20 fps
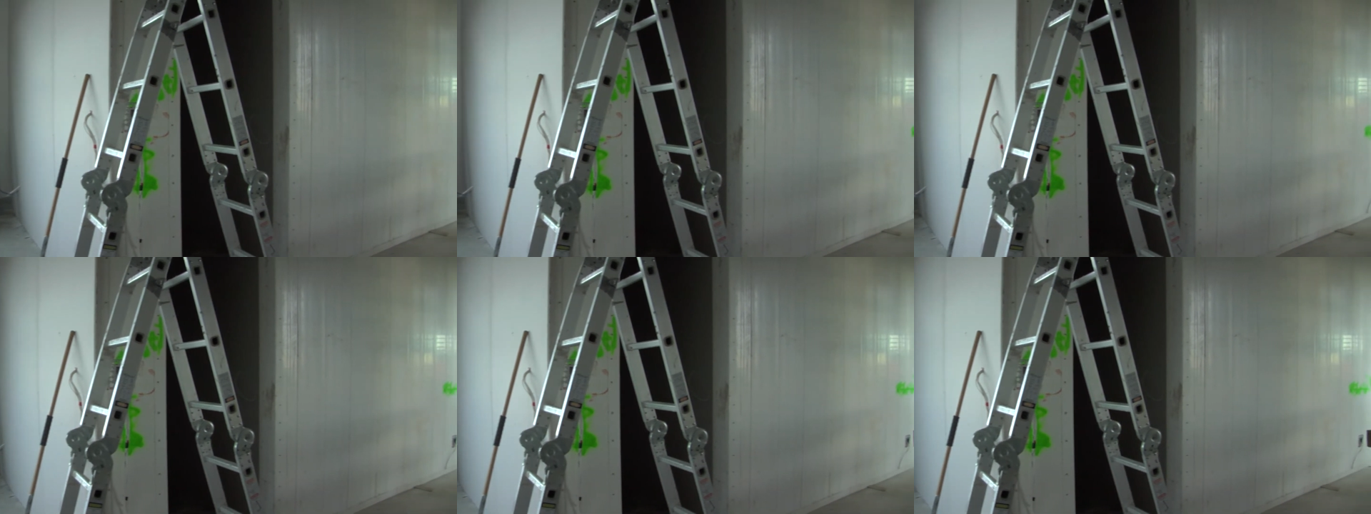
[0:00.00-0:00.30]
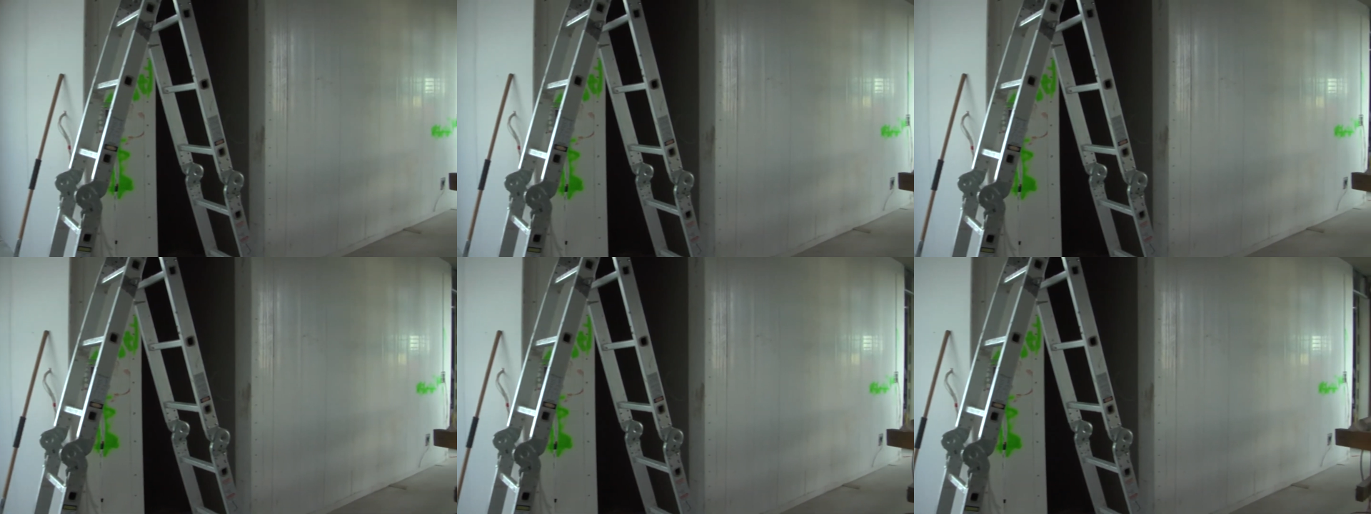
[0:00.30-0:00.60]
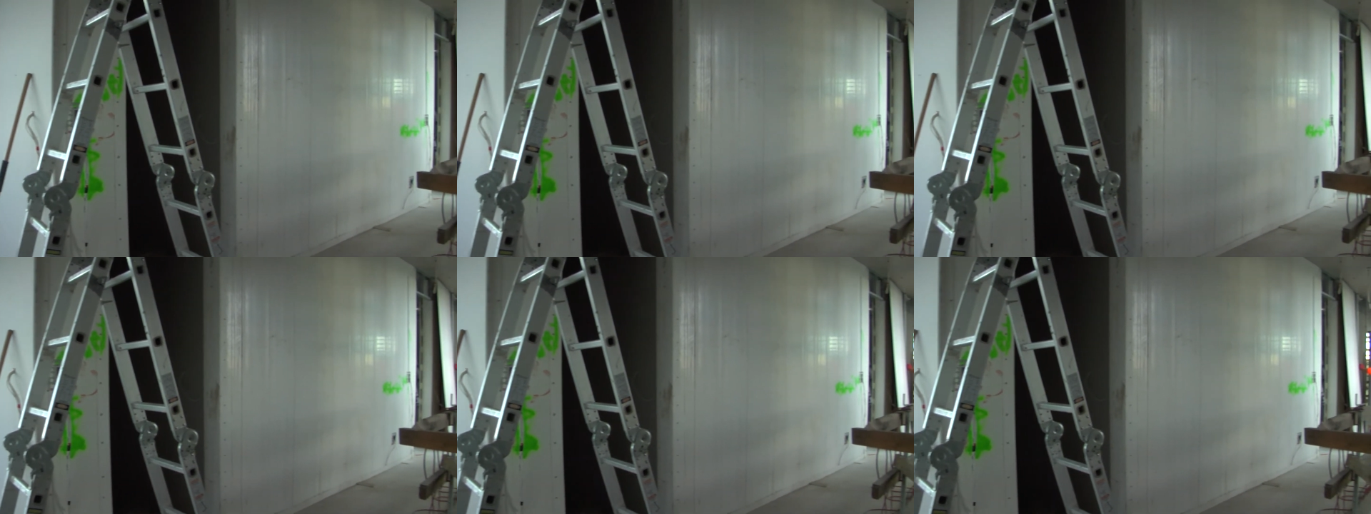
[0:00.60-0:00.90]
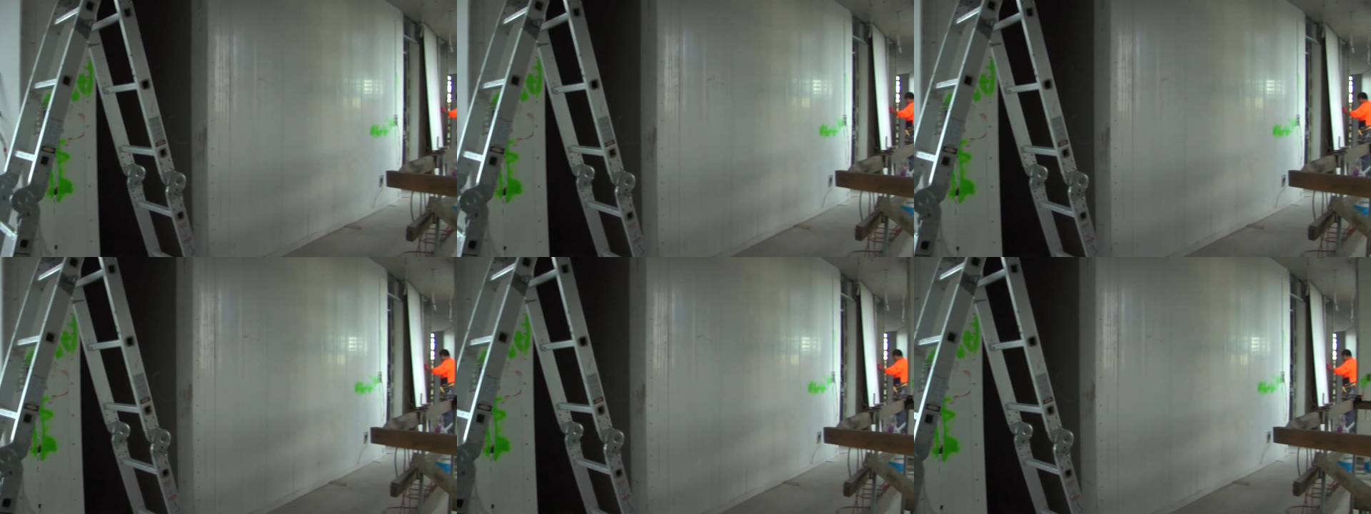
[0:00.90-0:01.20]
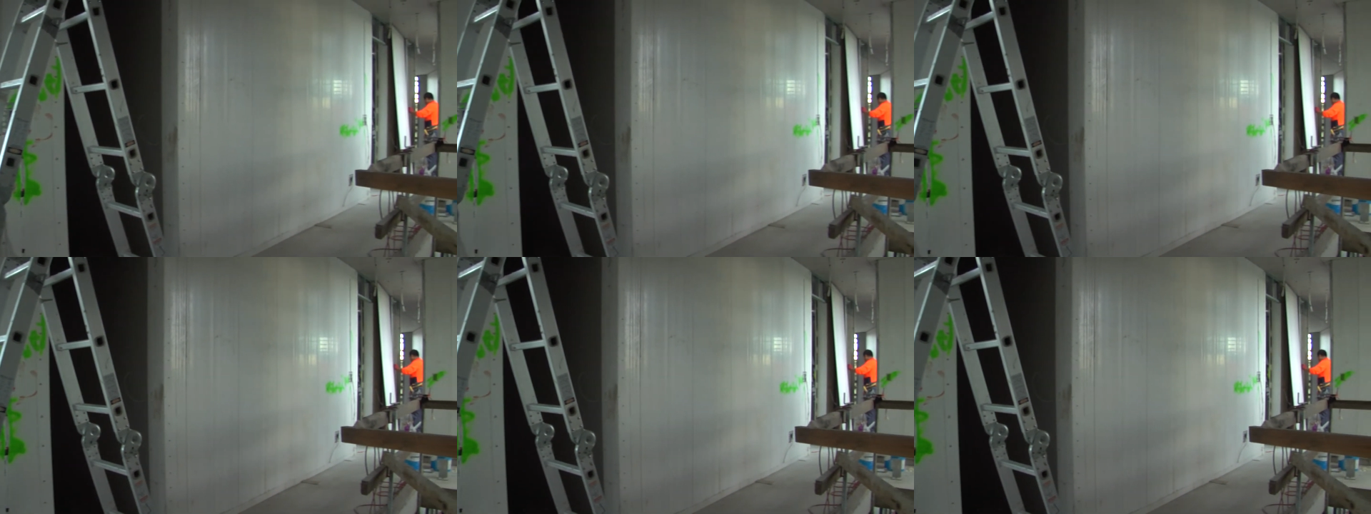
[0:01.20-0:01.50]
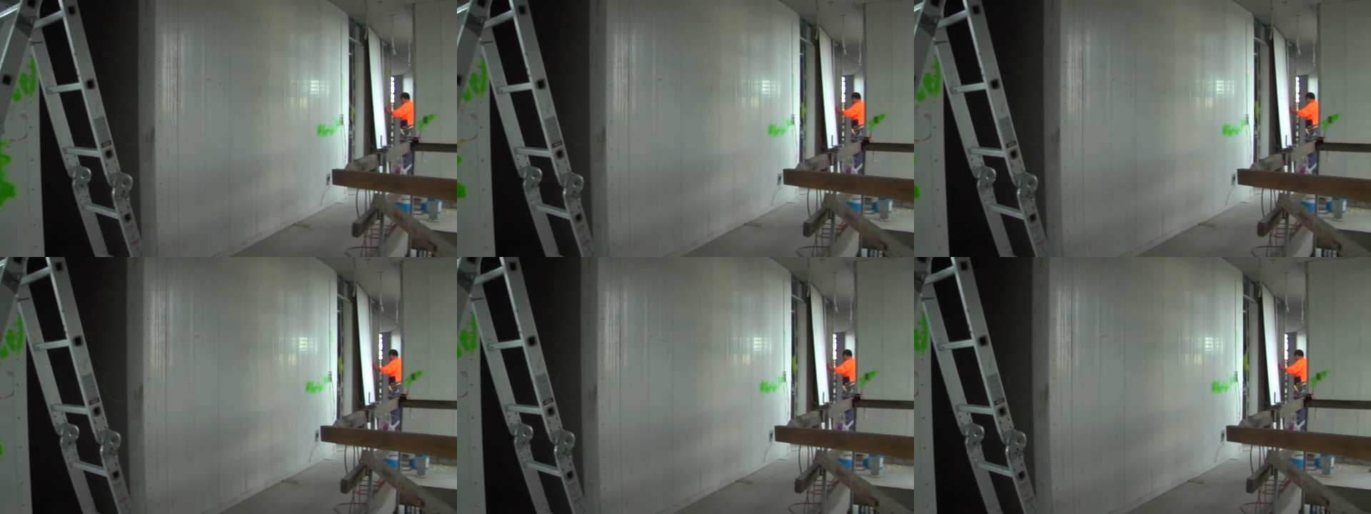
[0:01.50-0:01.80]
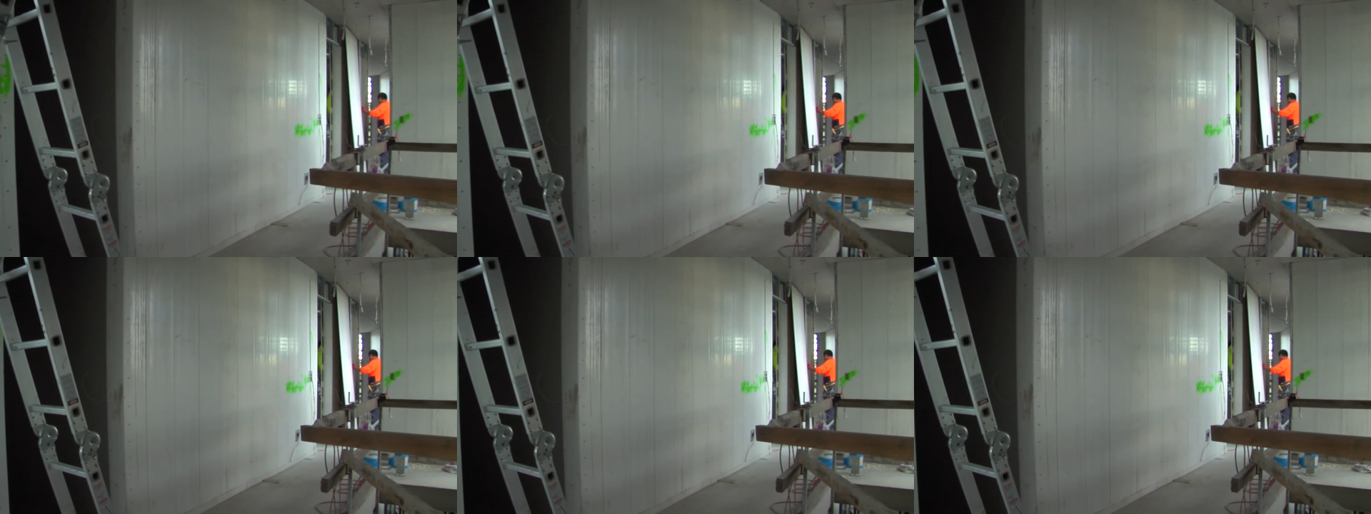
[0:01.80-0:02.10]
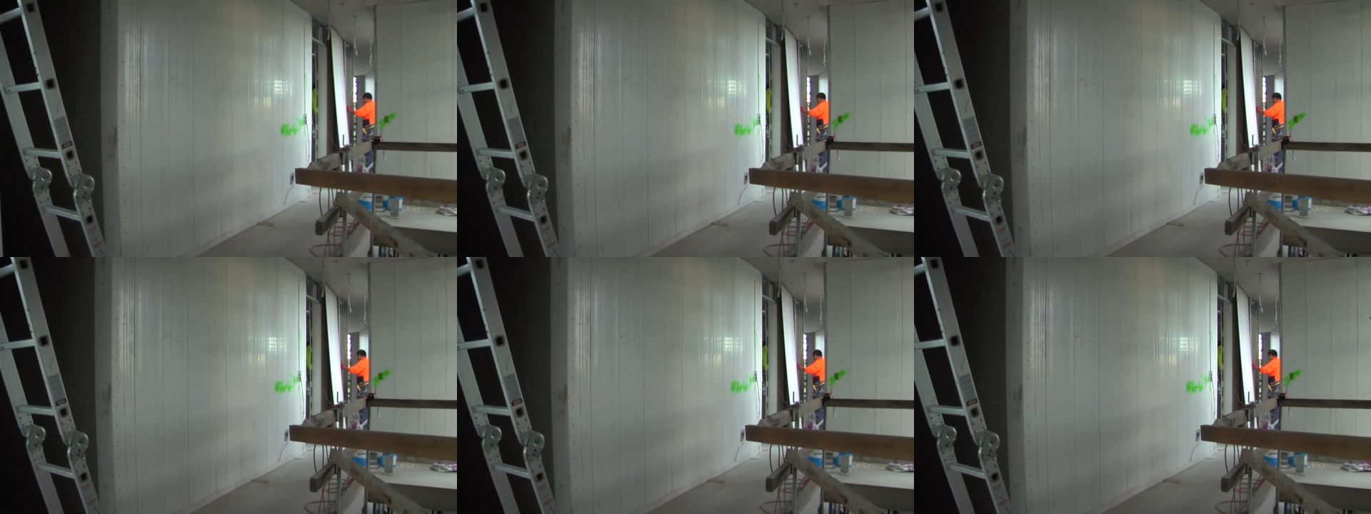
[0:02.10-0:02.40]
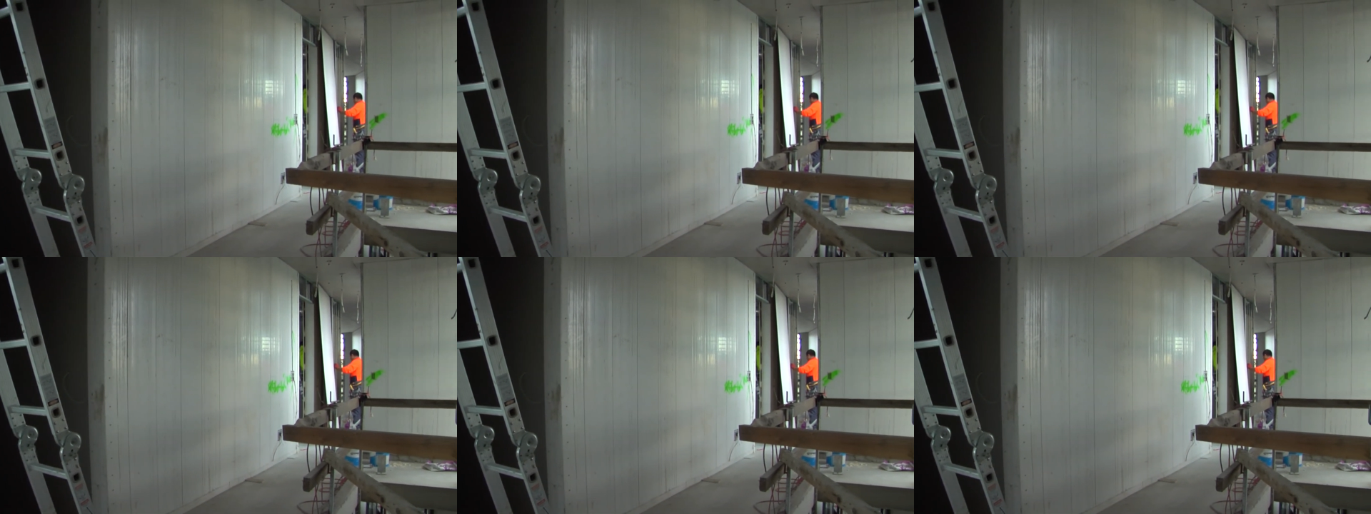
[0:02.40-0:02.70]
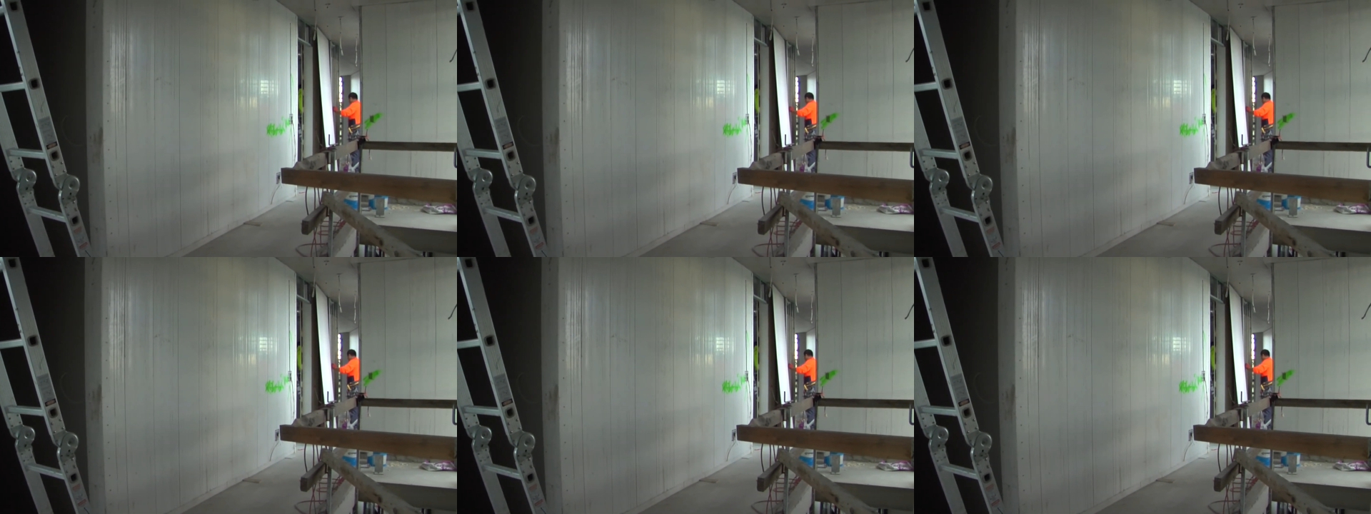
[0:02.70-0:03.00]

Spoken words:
No face is visible, so there are no lips to read.